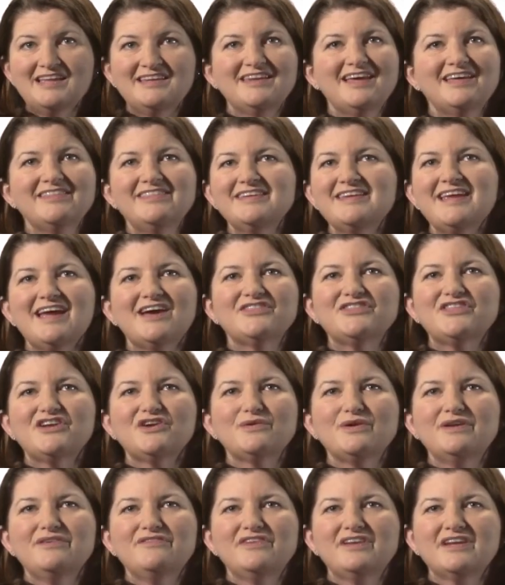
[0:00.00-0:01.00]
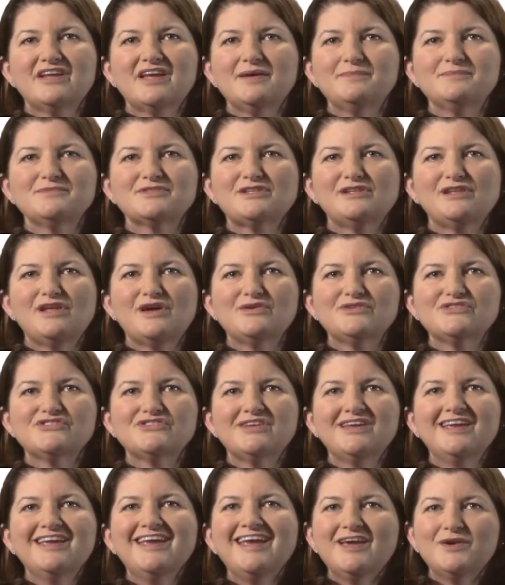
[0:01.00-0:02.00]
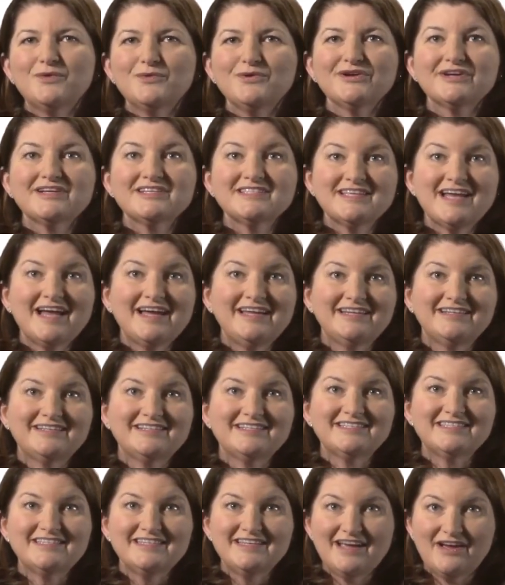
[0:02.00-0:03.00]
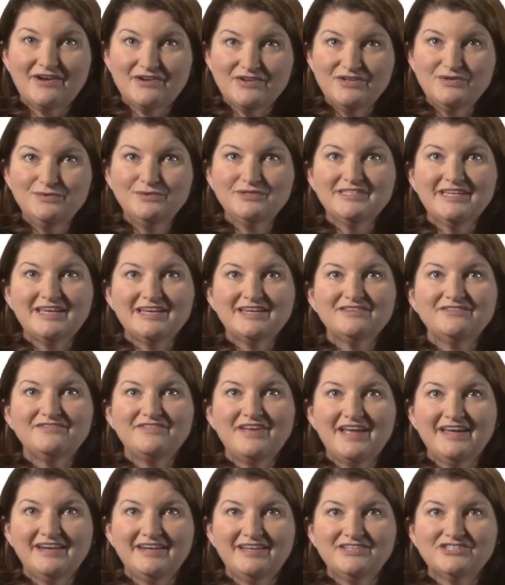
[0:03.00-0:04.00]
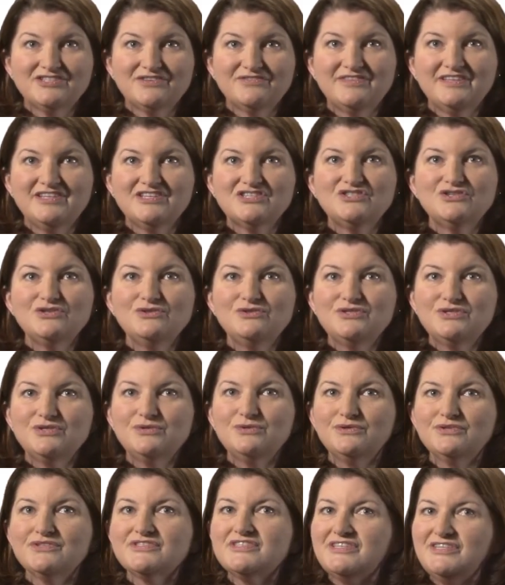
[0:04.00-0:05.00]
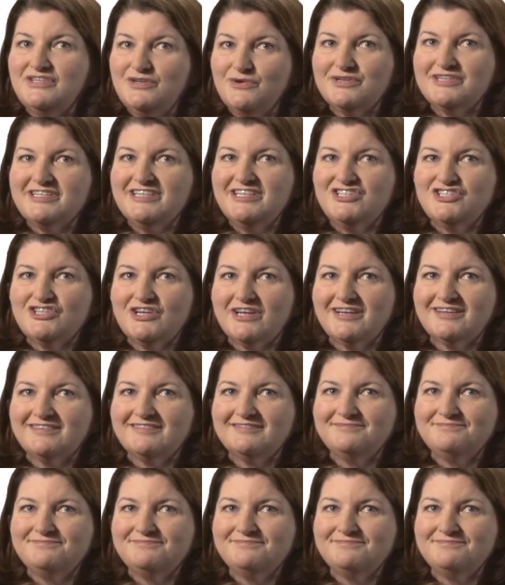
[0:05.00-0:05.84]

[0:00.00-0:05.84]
Nothing out there even comes close, and we're excited to see how you will take advantage of these new tools in your teaching.